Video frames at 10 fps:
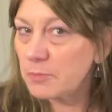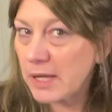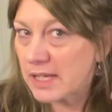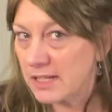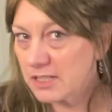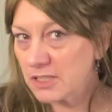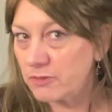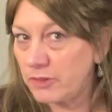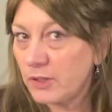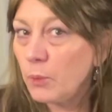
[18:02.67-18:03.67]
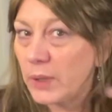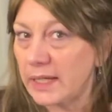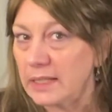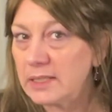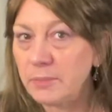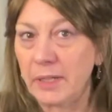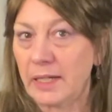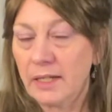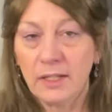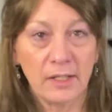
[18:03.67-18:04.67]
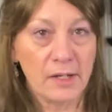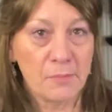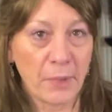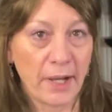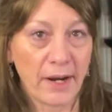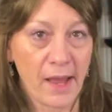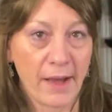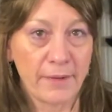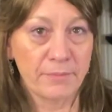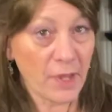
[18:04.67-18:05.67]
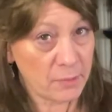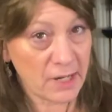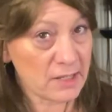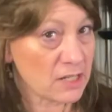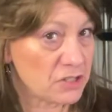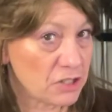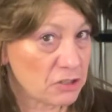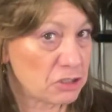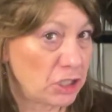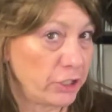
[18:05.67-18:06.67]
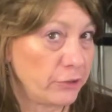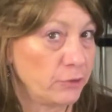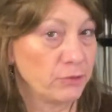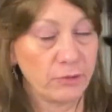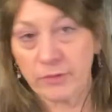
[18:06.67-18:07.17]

making it just feel wiggy to me. But, um, I mean, I think she looks cute.